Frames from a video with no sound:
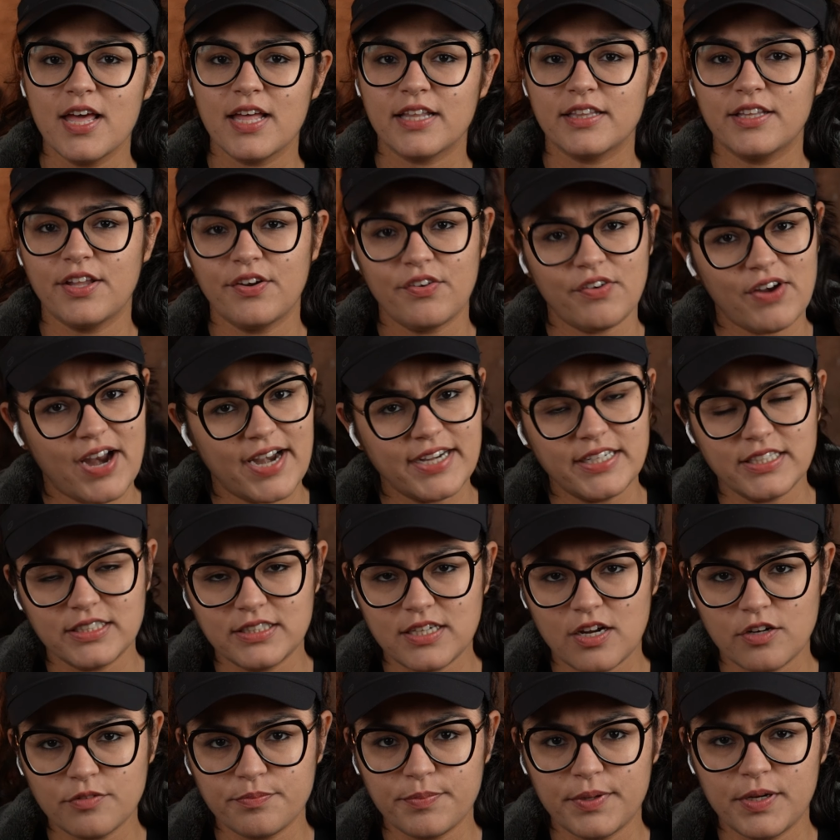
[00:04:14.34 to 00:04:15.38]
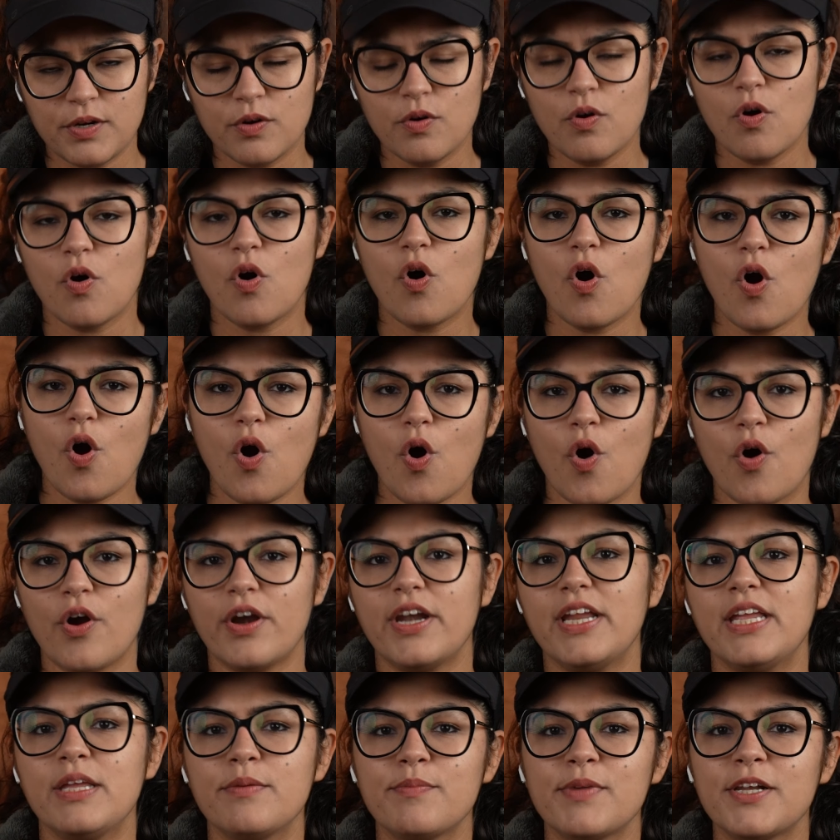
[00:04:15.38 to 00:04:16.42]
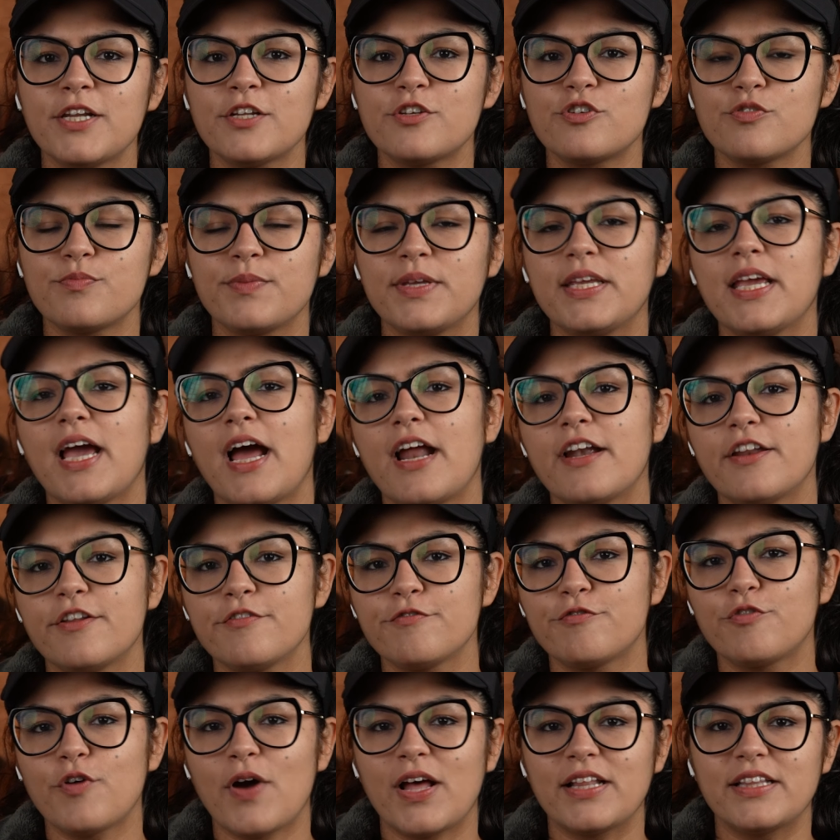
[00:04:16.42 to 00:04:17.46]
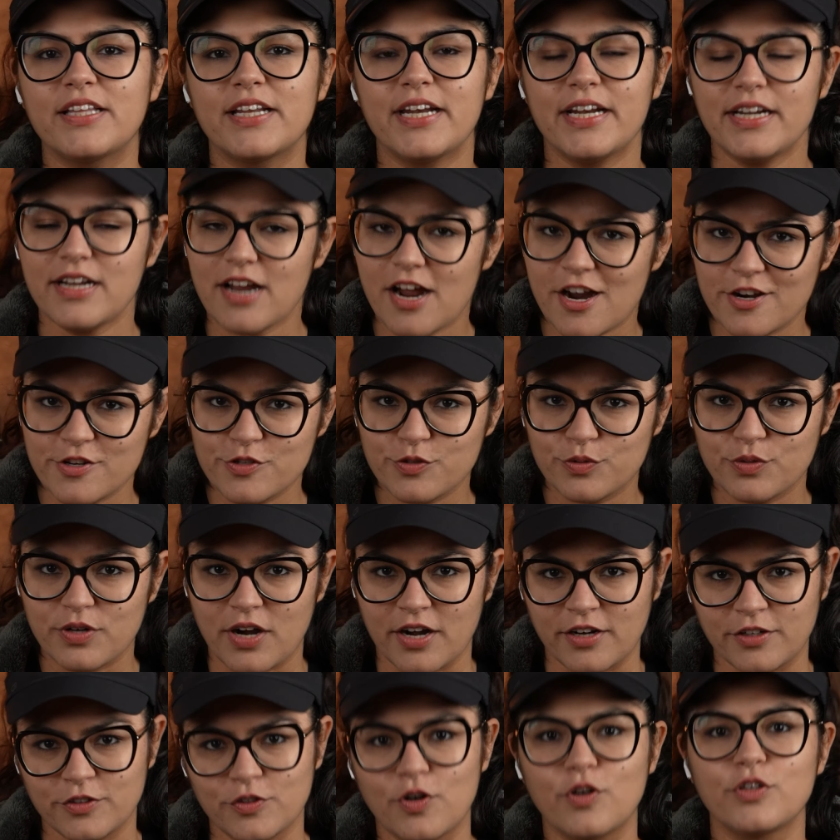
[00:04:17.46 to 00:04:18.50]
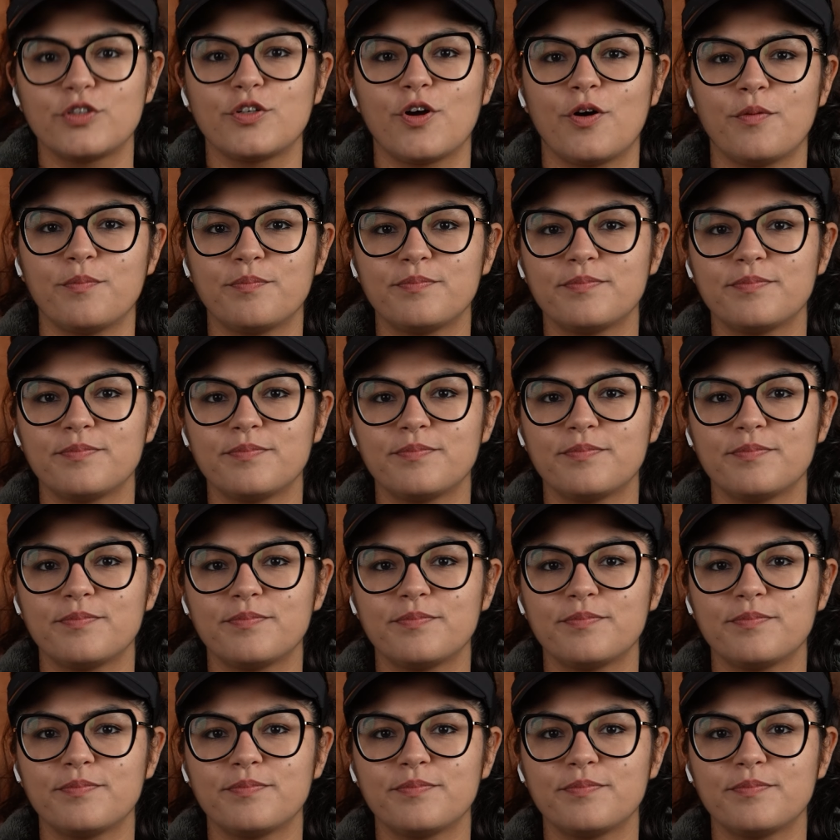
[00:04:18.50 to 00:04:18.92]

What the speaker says: then write it down below or email it to me at info@rzukrana.com.